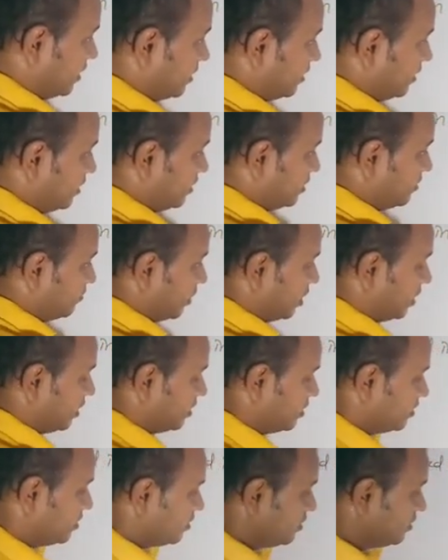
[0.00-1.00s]
in this
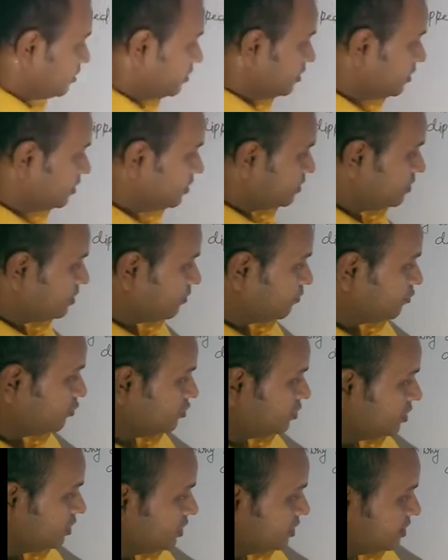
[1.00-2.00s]
manner.
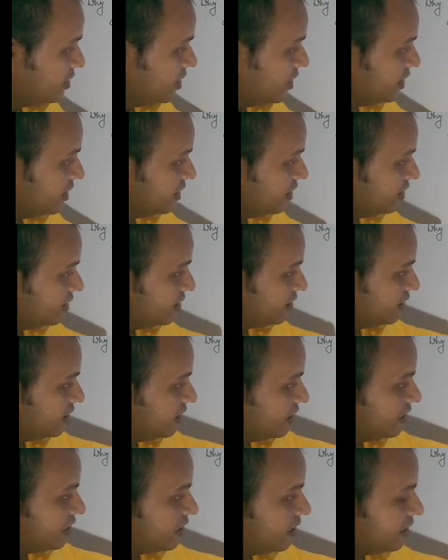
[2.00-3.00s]
Suppose this is the
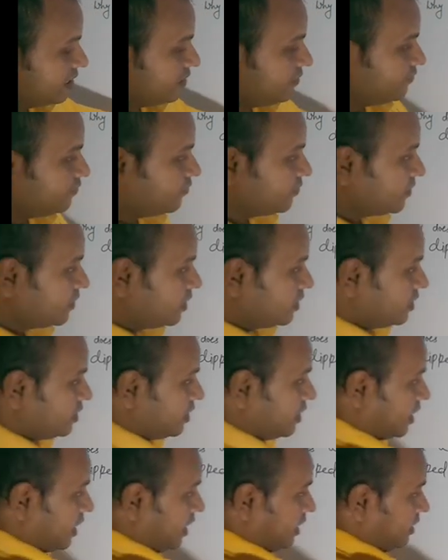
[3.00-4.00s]
incident ray
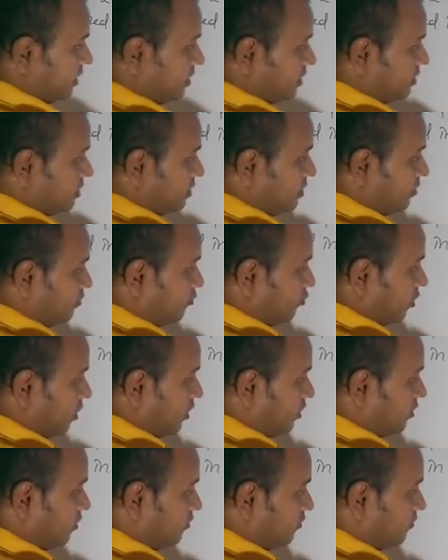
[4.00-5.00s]
and this is the
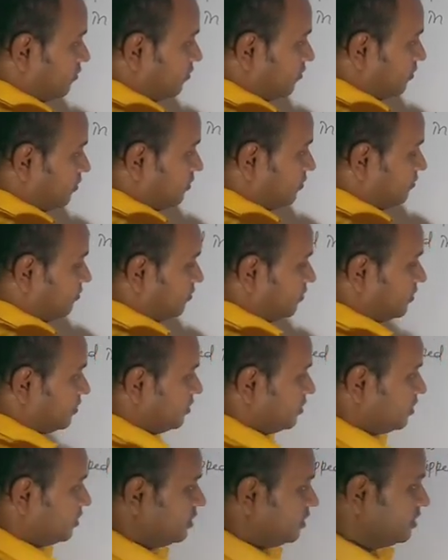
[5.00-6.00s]
point of
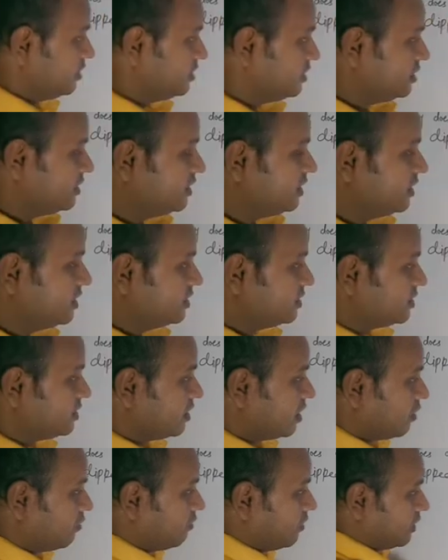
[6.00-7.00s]

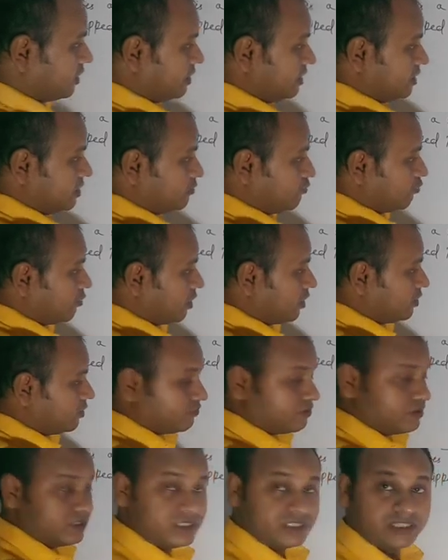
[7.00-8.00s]
incidence. Now at this point
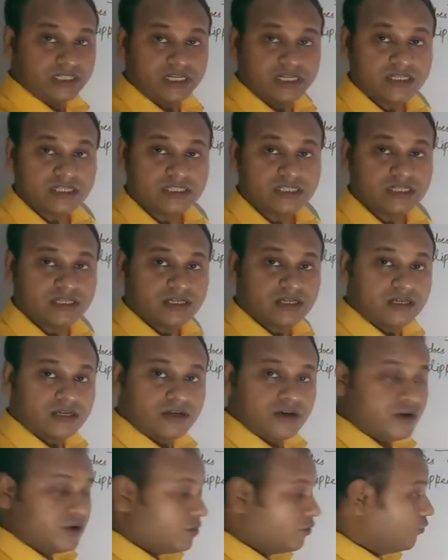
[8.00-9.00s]
of incidence,
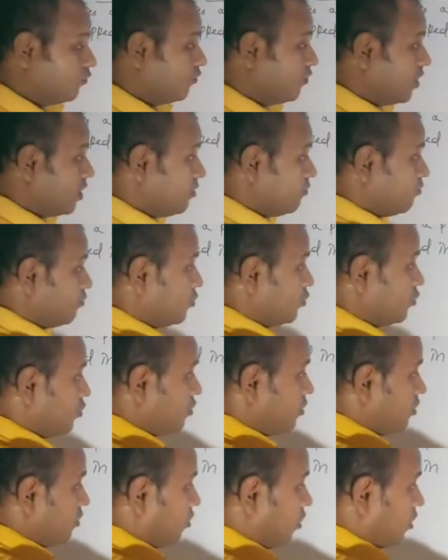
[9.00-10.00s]
one
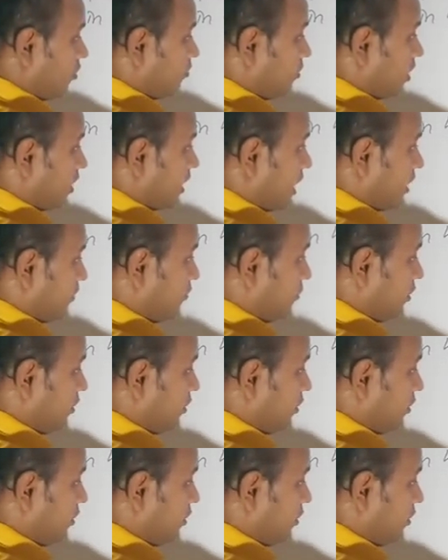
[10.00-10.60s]
more normal can